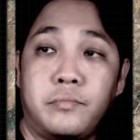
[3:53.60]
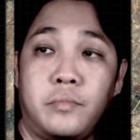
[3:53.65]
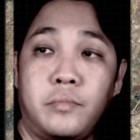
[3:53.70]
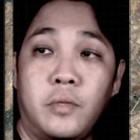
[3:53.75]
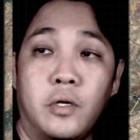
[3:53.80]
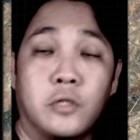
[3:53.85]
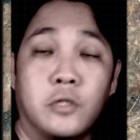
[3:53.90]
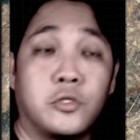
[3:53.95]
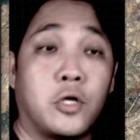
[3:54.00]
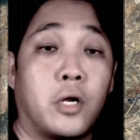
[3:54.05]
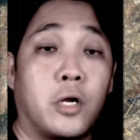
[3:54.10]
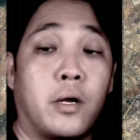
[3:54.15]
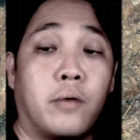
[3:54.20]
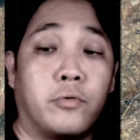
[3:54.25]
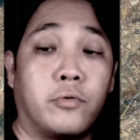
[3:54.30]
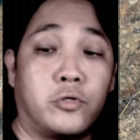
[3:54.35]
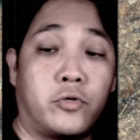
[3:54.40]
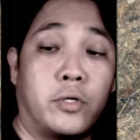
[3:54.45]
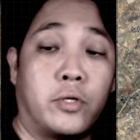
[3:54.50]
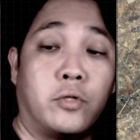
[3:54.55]
Sorry, I
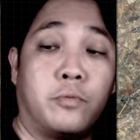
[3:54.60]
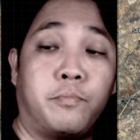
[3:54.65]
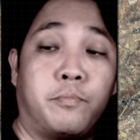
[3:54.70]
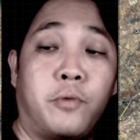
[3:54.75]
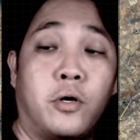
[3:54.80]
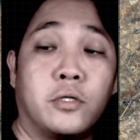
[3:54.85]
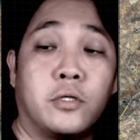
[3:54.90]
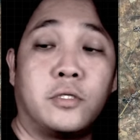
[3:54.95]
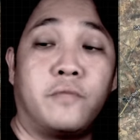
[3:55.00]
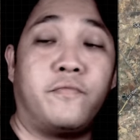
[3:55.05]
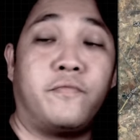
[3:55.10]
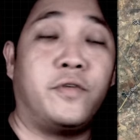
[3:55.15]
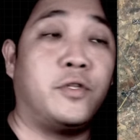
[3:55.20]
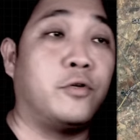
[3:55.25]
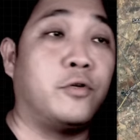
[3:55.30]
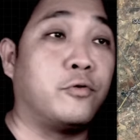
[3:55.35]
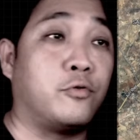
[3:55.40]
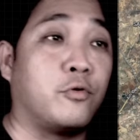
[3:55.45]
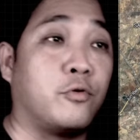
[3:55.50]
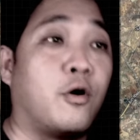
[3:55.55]
was trying to pause the video
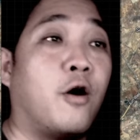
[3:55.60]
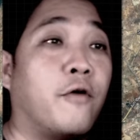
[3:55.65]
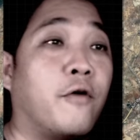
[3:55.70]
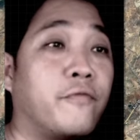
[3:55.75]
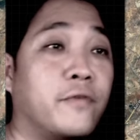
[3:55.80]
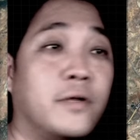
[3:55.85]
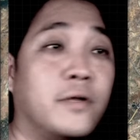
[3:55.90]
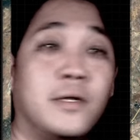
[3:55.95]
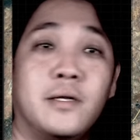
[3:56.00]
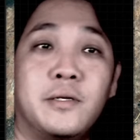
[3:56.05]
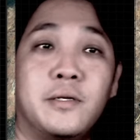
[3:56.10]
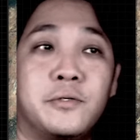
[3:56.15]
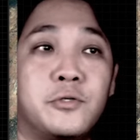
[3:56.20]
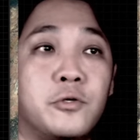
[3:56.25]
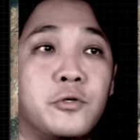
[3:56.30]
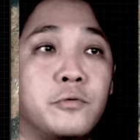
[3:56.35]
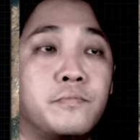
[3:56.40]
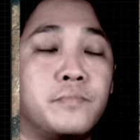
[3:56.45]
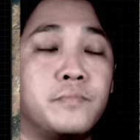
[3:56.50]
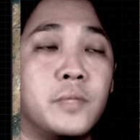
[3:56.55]
to cough.
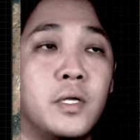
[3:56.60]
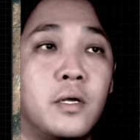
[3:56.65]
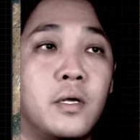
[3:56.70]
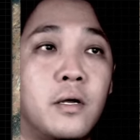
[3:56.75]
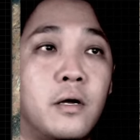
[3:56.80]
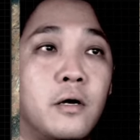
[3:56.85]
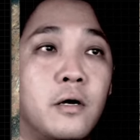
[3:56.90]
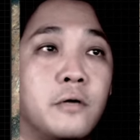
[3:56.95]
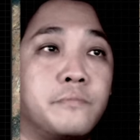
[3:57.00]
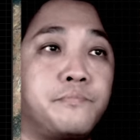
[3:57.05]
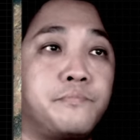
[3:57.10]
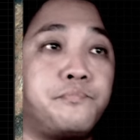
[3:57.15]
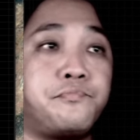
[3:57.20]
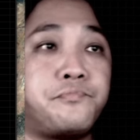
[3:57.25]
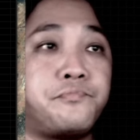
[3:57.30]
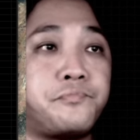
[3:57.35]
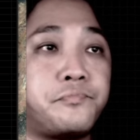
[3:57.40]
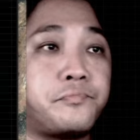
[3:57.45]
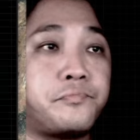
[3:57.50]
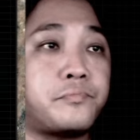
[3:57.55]
So, and
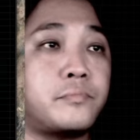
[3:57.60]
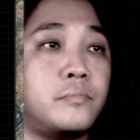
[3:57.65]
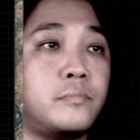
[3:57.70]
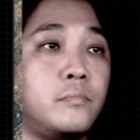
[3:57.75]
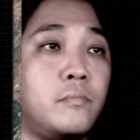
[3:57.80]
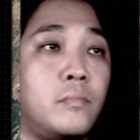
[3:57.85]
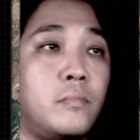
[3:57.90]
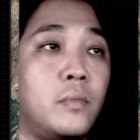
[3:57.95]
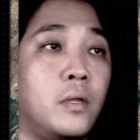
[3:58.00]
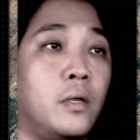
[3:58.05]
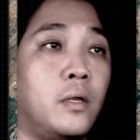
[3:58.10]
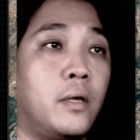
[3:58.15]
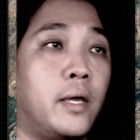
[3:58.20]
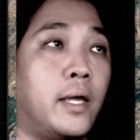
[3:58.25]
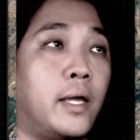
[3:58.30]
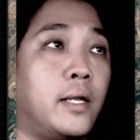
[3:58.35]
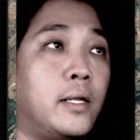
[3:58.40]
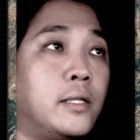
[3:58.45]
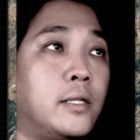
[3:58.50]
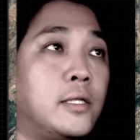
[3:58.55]

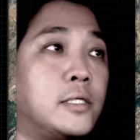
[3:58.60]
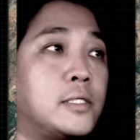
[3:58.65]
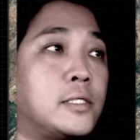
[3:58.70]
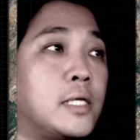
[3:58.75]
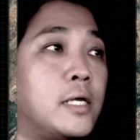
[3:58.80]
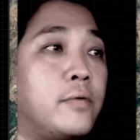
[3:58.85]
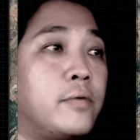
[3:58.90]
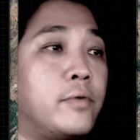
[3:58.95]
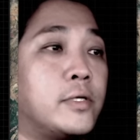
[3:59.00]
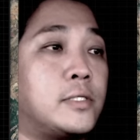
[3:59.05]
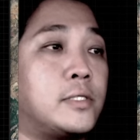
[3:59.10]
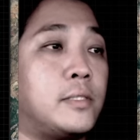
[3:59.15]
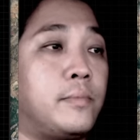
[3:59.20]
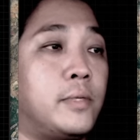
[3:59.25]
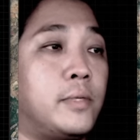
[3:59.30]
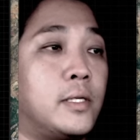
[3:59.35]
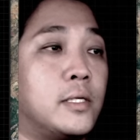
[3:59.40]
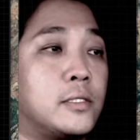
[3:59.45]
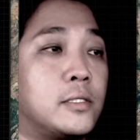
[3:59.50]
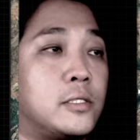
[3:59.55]
in this area,
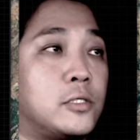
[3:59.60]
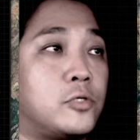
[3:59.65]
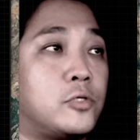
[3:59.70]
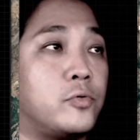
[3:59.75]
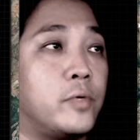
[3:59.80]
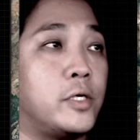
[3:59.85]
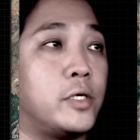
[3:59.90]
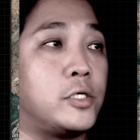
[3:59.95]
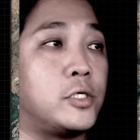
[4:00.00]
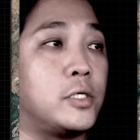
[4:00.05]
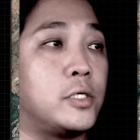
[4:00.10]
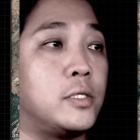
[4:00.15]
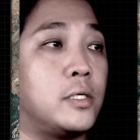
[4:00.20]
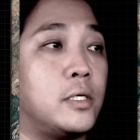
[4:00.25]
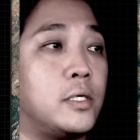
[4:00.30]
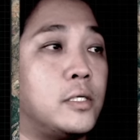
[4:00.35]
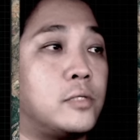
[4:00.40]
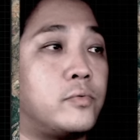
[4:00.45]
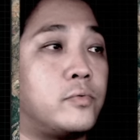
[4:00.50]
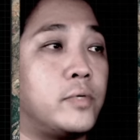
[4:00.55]
similar situation, the
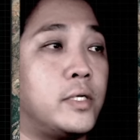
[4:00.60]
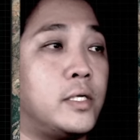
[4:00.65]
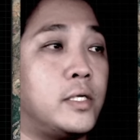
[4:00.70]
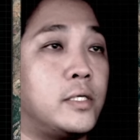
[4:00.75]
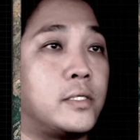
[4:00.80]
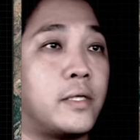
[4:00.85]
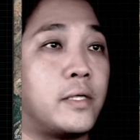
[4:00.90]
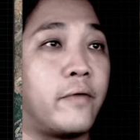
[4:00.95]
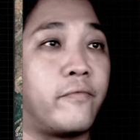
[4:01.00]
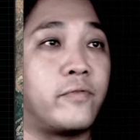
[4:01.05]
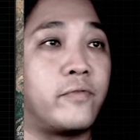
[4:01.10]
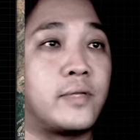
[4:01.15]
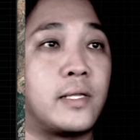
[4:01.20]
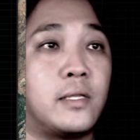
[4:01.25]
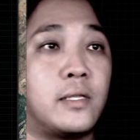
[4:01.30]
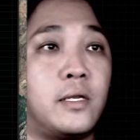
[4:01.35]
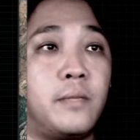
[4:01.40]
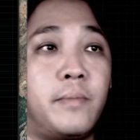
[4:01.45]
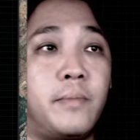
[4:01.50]
Israelis have suddenly made